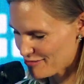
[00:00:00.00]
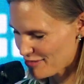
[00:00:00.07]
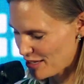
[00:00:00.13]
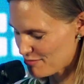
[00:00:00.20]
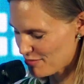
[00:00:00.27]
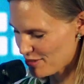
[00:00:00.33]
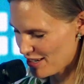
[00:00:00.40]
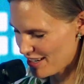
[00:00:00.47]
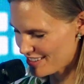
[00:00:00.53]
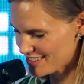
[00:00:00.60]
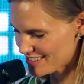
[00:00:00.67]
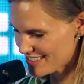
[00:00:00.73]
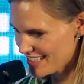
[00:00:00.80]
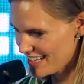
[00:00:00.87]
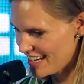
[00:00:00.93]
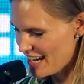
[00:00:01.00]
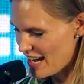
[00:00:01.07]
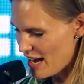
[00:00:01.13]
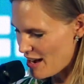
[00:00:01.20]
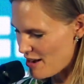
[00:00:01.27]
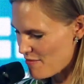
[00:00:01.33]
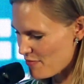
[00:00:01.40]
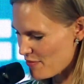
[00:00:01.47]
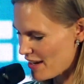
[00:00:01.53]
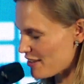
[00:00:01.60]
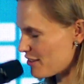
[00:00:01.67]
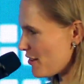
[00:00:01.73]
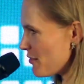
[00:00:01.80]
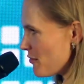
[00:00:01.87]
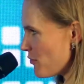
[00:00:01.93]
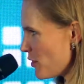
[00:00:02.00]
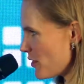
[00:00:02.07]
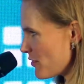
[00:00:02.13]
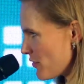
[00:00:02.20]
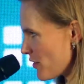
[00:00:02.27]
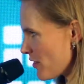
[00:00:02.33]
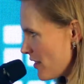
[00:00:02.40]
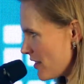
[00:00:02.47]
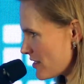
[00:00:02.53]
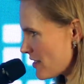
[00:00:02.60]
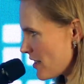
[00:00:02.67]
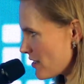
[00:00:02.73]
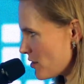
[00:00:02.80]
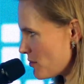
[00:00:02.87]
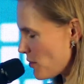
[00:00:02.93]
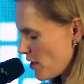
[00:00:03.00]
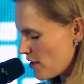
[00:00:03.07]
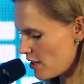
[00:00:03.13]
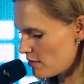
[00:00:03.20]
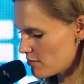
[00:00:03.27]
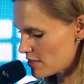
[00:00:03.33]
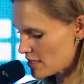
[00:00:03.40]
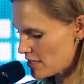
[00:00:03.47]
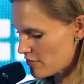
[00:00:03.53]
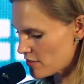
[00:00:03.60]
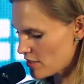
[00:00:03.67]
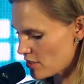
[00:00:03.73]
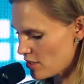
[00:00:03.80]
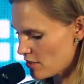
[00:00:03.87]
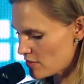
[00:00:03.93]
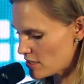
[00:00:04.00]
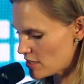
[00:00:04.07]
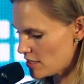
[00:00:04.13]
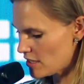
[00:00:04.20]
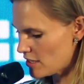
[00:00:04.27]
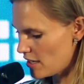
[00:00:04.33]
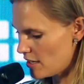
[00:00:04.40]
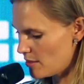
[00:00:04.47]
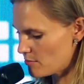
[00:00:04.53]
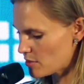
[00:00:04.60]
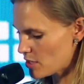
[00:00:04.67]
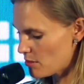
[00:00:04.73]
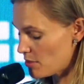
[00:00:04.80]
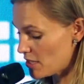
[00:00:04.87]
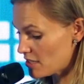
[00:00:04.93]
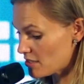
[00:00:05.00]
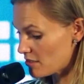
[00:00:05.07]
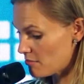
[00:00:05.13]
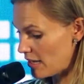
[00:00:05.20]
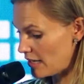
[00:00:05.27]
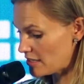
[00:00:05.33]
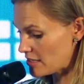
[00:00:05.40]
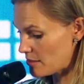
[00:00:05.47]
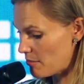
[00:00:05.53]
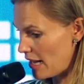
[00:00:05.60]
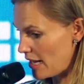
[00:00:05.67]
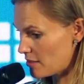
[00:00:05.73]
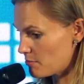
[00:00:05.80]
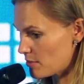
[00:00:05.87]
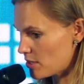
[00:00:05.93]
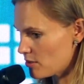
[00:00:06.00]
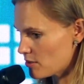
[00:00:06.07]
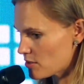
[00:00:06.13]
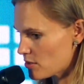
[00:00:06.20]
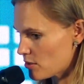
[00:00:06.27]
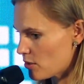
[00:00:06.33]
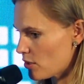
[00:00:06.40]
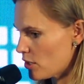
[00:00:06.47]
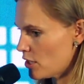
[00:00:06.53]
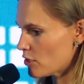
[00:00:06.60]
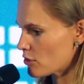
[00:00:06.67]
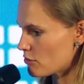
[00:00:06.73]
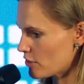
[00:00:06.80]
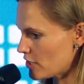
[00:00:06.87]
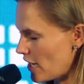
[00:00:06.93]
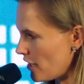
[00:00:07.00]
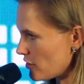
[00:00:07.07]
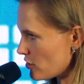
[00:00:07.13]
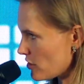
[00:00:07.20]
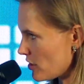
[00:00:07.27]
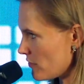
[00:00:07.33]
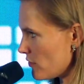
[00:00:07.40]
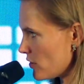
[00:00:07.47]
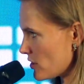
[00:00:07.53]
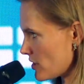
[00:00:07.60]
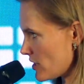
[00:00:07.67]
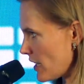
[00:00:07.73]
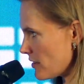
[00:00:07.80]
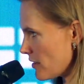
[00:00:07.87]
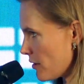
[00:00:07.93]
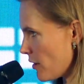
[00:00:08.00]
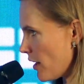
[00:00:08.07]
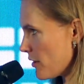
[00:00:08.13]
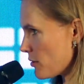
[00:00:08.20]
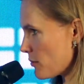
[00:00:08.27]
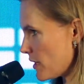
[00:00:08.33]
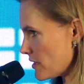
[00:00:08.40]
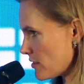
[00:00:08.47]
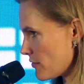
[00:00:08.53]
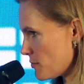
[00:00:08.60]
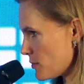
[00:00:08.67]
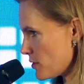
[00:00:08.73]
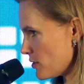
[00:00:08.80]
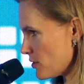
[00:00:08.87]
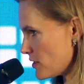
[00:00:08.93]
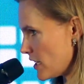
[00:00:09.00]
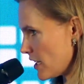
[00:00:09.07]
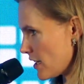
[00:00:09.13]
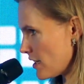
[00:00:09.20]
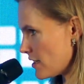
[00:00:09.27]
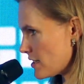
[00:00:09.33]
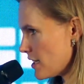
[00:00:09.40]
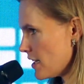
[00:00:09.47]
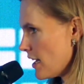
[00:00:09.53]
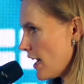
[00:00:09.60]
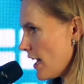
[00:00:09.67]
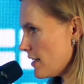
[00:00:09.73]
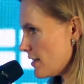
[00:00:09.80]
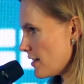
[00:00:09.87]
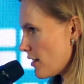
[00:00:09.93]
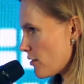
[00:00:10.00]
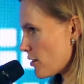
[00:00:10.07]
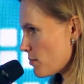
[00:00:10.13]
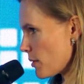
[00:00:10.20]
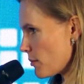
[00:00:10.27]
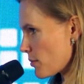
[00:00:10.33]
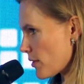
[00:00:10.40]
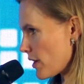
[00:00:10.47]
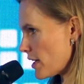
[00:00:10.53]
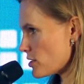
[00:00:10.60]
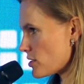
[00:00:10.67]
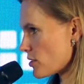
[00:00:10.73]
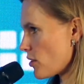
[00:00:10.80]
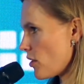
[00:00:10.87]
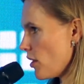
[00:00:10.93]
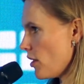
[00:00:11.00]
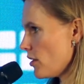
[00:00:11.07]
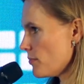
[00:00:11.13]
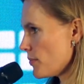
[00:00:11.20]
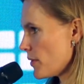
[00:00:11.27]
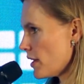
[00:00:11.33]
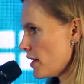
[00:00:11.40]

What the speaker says: rainbow colors. I thought one of the things that you brought up was definitely, obviously, committed to demand, but also green hydrogen versus other ways of producing. And in our preparation call,